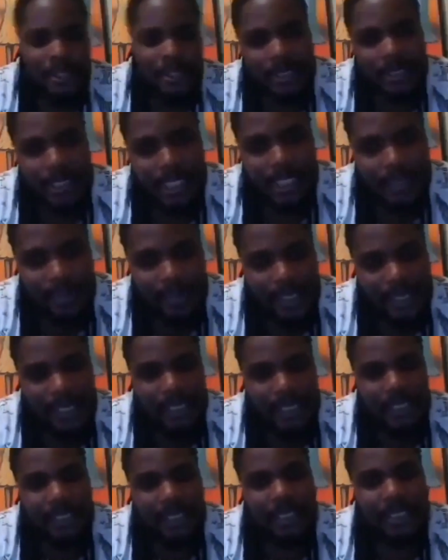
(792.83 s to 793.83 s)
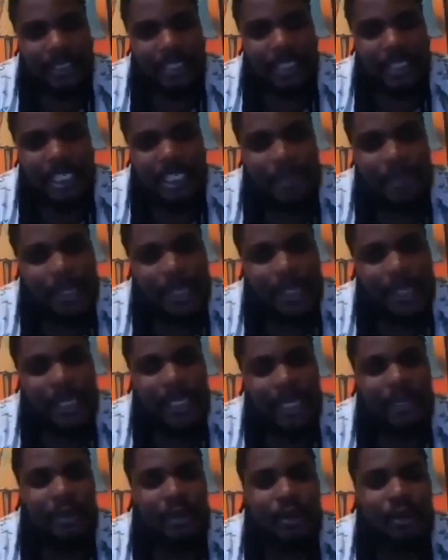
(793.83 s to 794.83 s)
disciplining. Disciplining
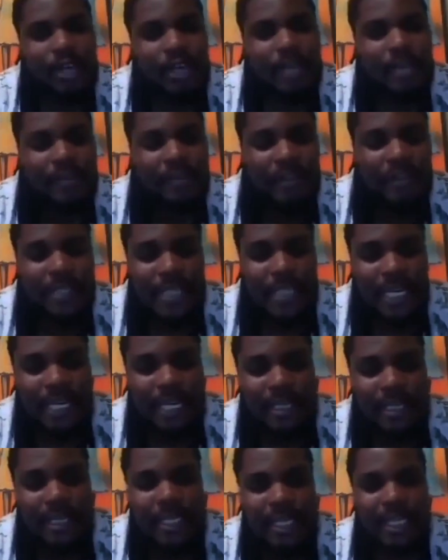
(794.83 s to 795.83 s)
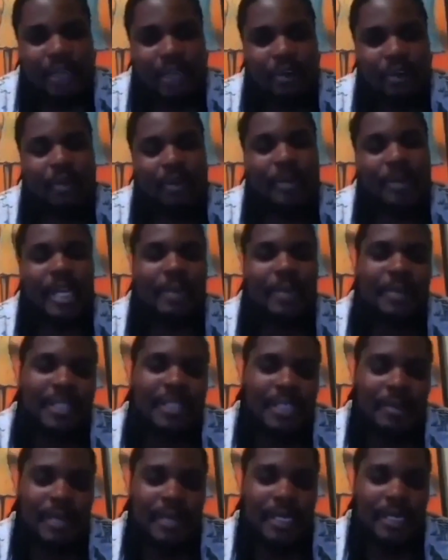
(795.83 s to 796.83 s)
cannot only be physical. It can also be
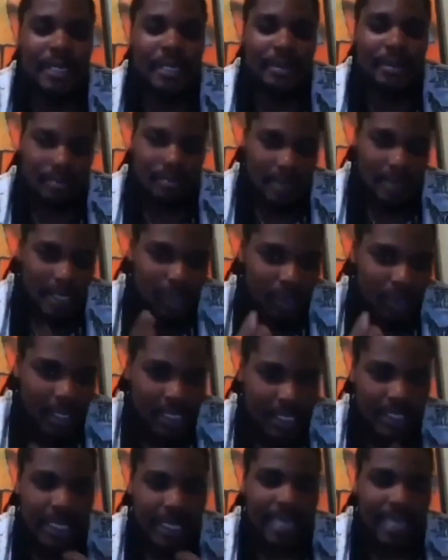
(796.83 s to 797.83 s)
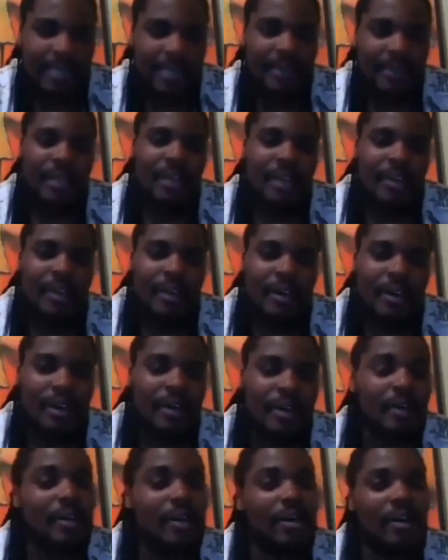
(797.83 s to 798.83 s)
epistemic, educational,
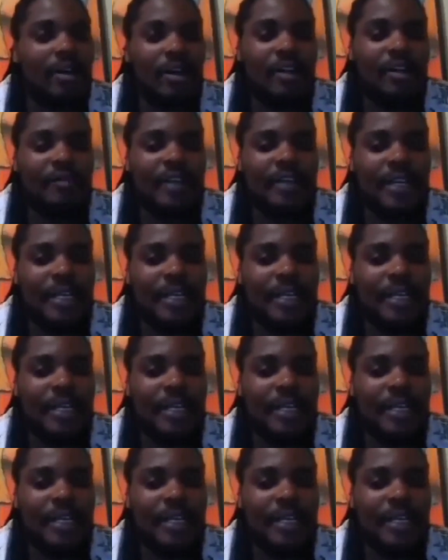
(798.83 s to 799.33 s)
or even